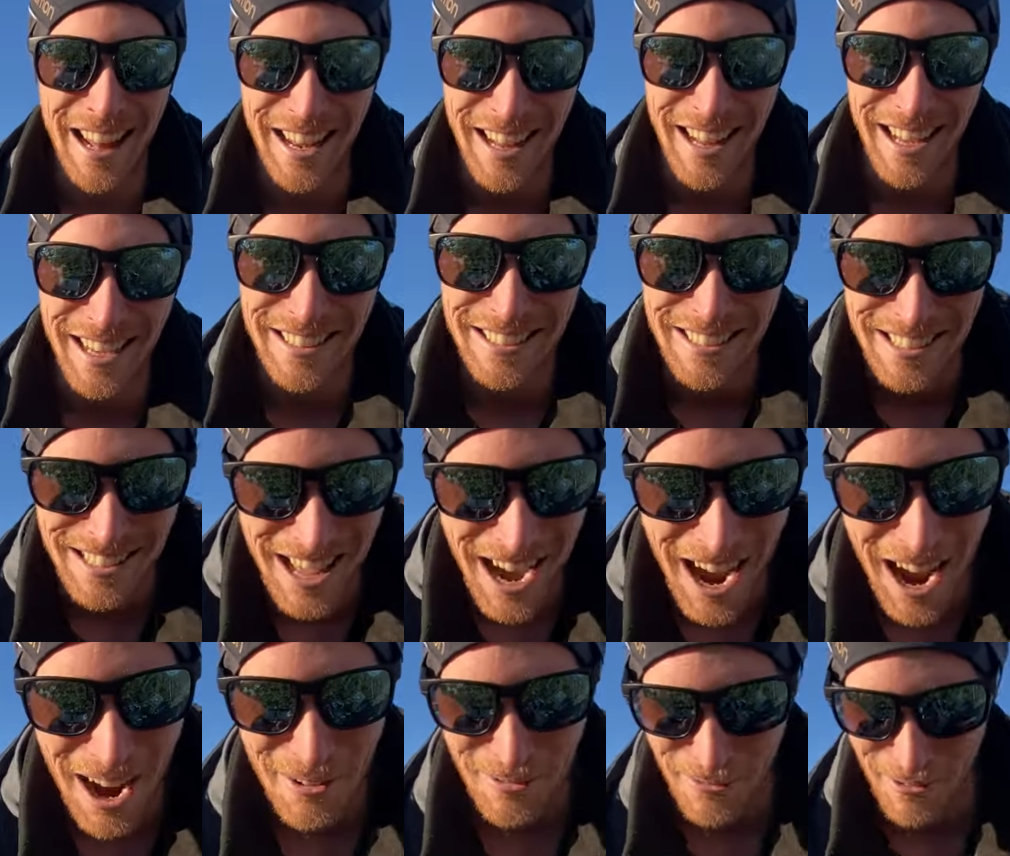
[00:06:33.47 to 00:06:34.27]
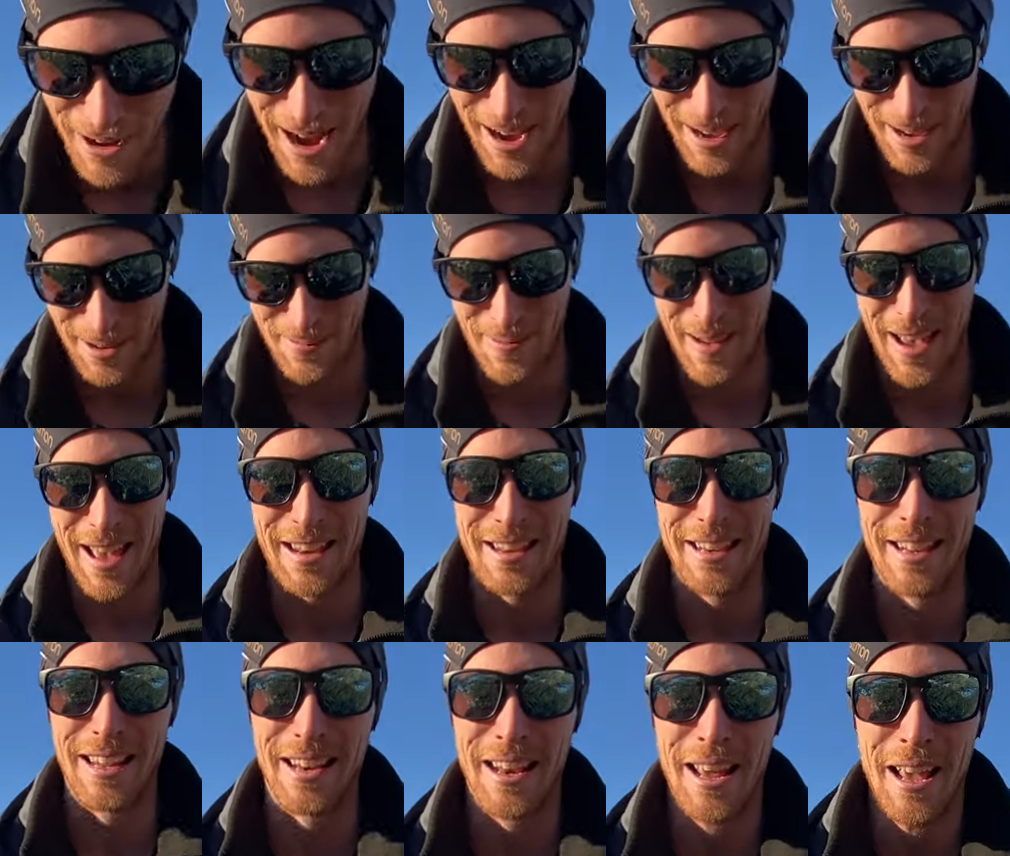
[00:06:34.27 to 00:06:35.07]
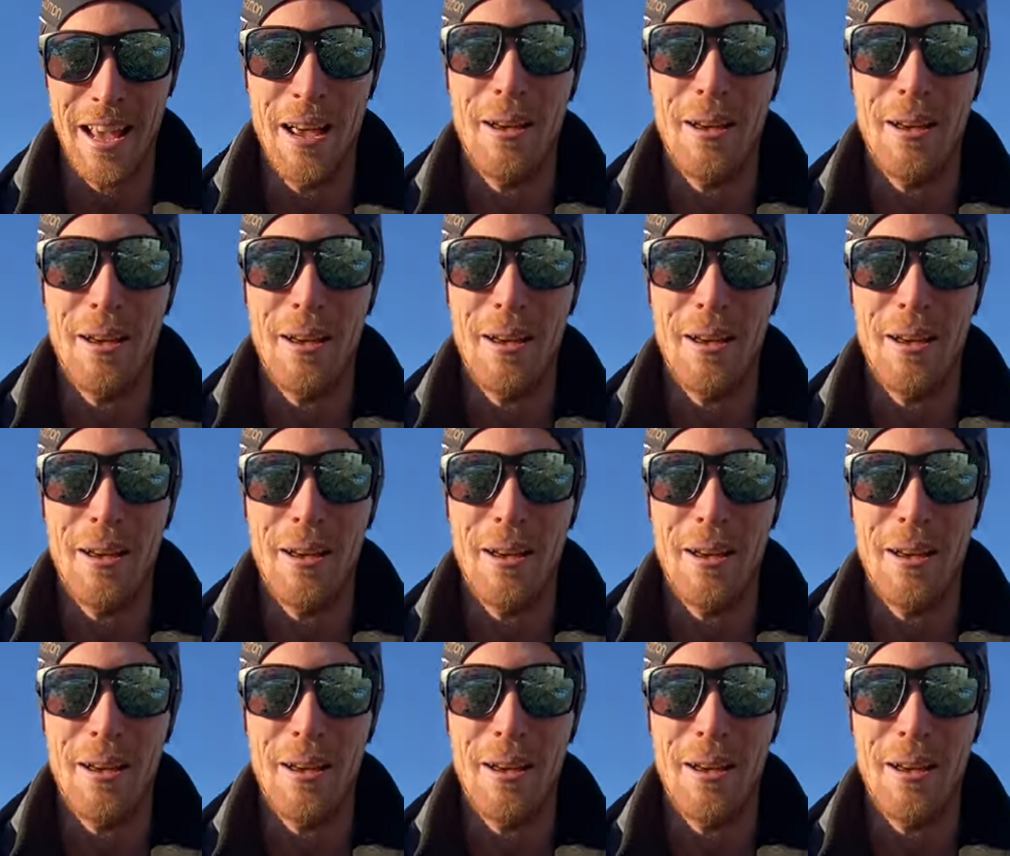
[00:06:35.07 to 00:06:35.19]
is not recommended.